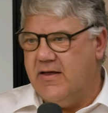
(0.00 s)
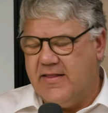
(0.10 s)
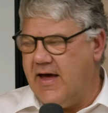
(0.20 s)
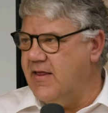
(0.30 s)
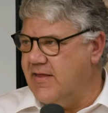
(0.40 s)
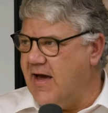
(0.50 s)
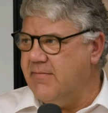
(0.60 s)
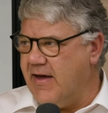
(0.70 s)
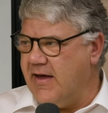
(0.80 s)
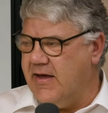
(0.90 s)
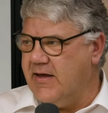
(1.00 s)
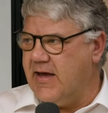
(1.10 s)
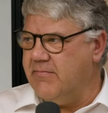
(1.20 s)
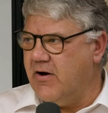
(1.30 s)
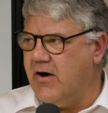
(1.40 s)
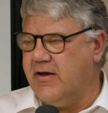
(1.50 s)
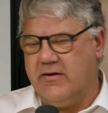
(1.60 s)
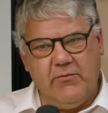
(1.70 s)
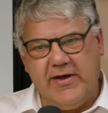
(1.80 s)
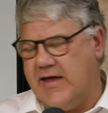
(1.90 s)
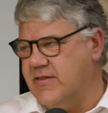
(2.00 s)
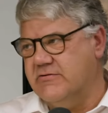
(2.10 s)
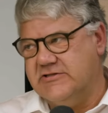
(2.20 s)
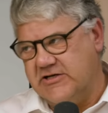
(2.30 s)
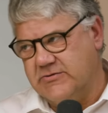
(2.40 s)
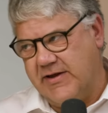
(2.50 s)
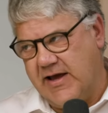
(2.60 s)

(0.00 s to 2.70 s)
the RBA here kept hiking, and we had the recession we